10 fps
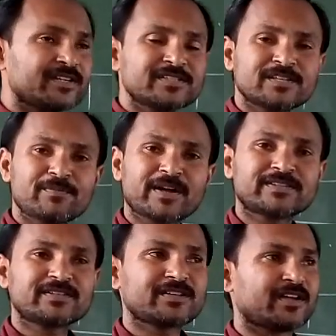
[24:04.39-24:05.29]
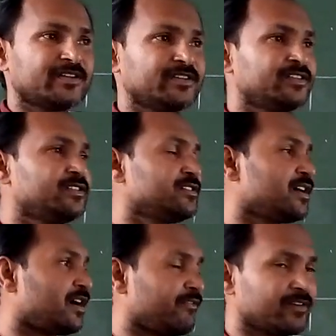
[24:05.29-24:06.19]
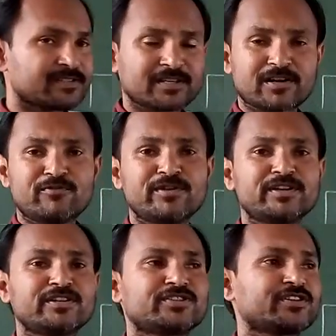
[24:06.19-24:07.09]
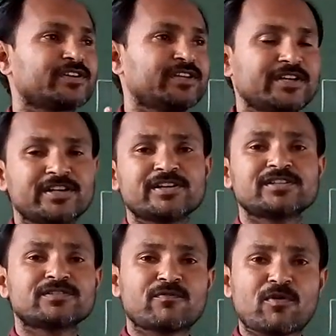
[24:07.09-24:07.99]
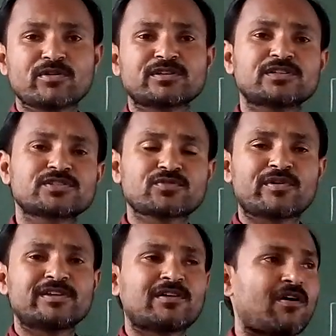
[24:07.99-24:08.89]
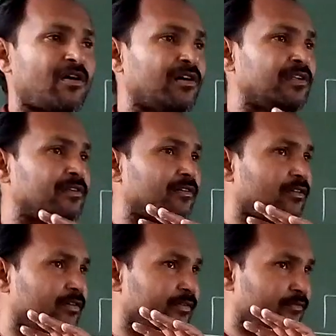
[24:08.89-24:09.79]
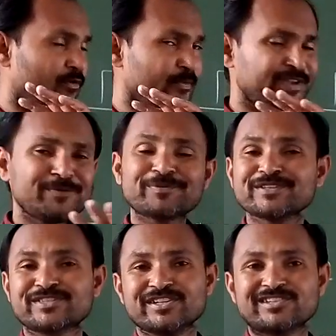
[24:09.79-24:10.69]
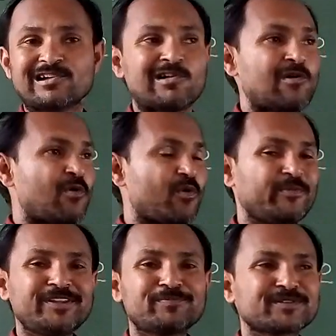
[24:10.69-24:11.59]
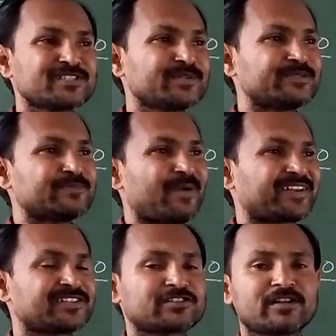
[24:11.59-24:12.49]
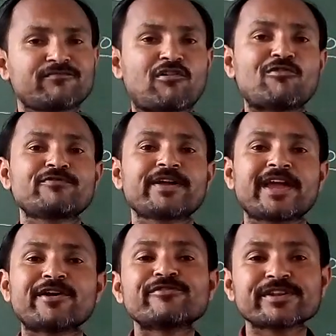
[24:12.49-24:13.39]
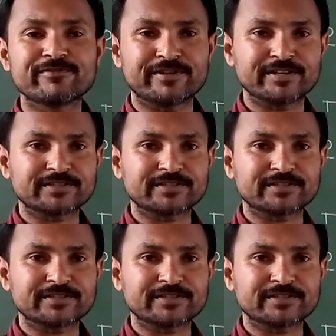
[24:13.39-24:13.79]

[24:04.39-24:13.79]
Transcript: a bacteria in our surrounding nature, in air, water, soil, all omnipresent. Omnipresent means bacteria found everywhere.